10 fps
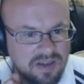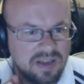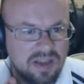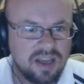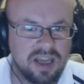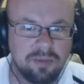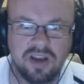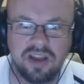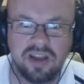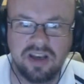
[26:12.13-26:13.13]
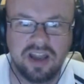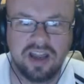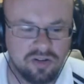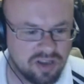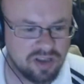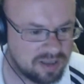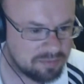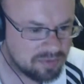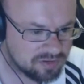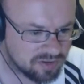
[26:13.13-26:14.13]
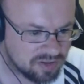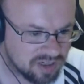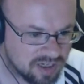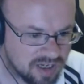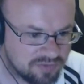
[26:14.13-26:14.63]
And I've got hold on, I have a...